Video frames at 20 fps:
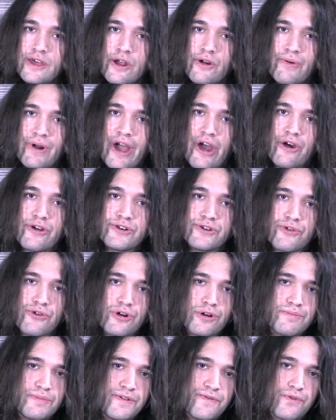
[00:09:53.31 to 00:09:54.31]
around
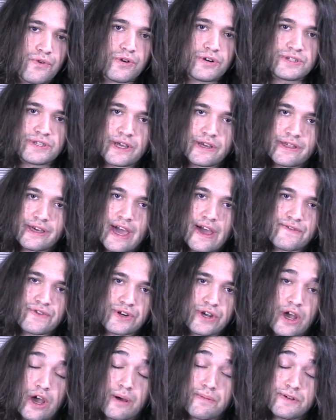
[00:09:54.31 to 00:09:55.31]
or before, slightly
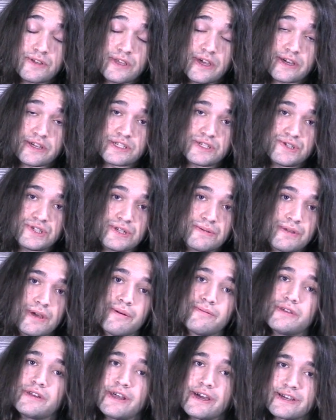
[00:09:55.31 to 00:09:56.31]
after Computex, so
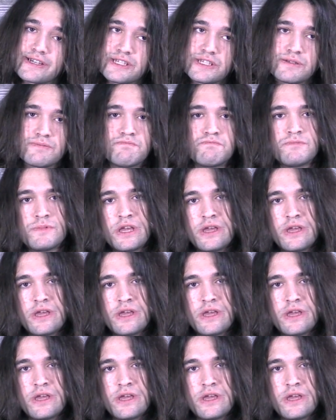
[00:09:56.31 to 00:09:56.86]
sometime in the next